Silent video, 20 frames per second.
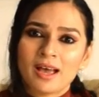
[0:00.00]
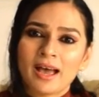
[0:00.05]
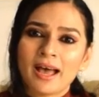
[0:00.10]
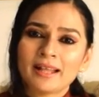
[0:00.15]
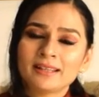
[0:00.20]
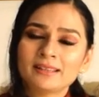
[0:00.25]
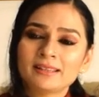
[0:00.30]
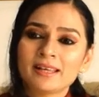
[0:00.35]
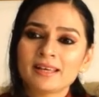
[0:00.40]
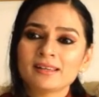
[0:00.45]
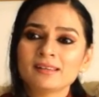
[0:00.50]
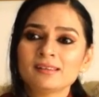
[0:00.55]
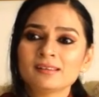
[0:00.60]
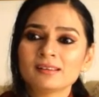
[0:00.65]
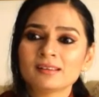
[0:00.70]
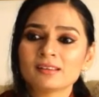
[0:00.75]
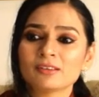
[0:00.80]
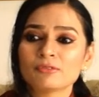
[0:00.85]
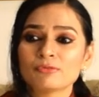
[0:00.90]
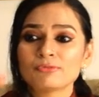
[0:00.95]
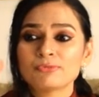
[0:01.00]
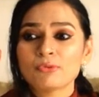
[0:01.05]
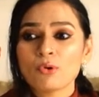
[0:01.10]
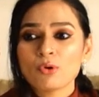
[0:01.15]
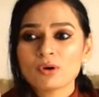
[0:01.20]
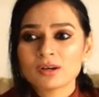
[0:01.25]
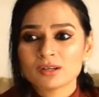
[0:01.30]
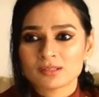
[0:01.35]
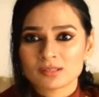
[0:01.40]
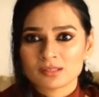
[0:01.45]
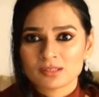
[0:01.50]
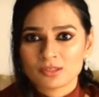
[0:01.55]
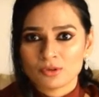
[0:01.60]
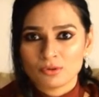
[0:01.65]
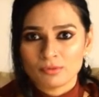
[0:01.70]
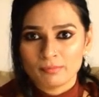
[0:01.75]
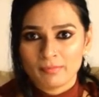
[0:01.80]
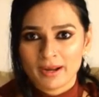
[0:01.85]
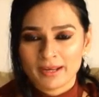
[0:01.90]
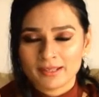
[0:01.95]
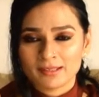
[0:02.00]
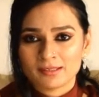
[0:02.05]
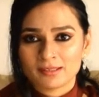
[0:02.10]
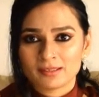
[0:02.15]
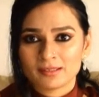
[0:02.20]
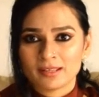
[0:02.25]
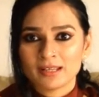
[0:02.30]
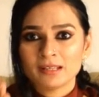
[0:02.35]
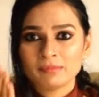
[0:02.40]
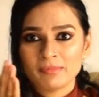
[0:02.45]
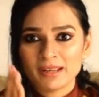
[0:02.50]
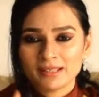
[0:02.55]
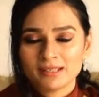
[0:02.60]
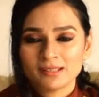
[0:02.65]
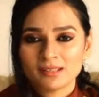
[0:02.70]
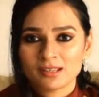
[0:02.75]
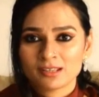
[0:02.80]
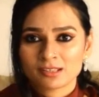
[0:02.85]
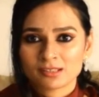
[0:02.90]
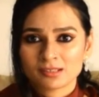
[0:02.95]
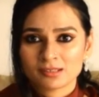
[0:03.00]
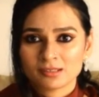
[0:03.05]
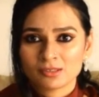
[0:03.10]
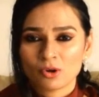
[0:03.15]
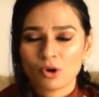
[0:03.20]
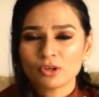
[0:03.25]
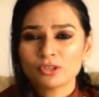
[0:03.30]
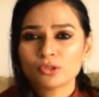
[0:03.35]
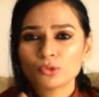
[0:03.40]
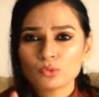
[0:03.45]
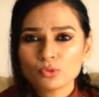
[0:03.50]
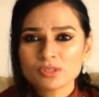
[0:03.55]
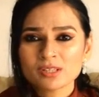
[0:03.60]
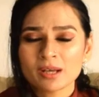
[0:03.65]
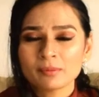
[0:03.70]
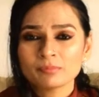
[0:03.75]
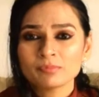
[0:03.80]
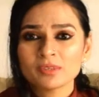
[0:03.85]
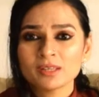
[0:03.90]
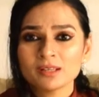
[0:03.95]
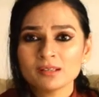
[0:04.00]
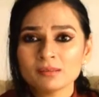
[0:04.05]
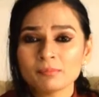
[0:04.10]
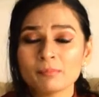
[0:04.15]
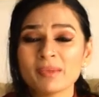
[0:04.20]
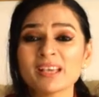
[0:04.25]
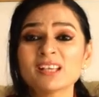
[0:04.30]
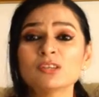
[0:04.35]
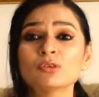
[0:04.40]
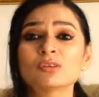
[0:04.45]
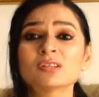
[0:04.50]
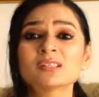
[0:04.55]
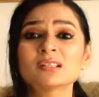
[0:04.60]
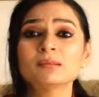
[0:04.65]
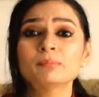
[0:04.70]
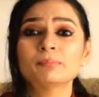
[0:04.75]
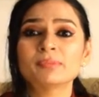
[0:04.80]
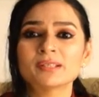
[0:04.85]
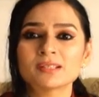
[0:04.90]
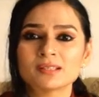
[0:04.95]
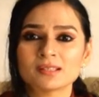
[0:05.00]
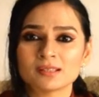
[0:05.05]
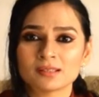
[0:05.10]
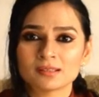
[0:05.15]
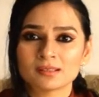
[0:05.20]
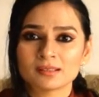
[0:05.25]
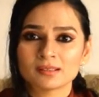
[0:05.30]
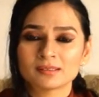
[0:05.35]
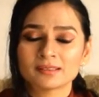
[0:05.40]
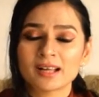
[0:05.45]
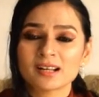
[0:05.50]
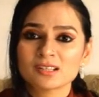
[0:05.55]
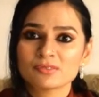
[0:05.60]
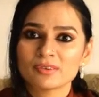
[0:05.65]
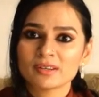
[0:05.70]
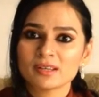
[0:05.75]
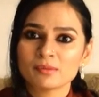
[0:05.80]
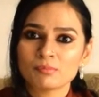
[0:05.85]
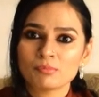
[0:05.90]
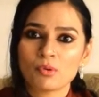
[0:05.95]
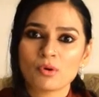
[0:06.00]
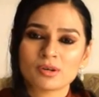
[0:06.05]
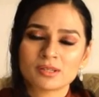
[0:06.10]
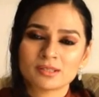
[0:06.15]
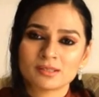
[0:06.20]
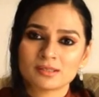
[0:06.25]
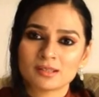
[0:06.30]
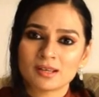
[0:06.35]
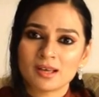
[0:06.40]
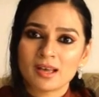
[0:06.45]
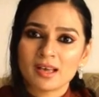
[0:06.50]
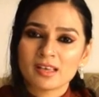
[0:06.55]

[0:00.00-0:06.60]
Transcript: and then focus your mind in meditation or do something, make yourself busy. That's very important.